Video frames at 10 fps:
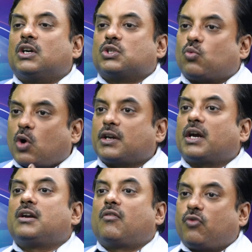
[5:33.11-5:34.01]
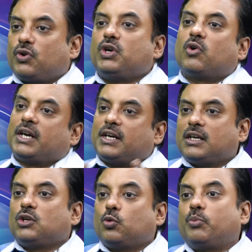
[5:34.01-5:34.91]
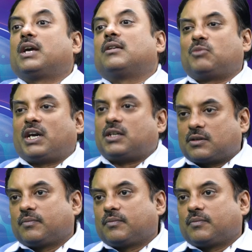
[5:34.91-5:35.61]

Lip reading: So what kind of food you are eating, you become that.